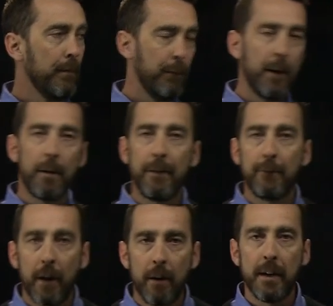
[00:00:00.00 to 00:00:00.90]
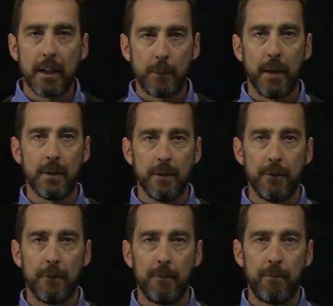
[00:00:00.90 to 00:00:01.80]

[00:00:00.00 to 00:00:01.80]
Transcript: Very, very expensive.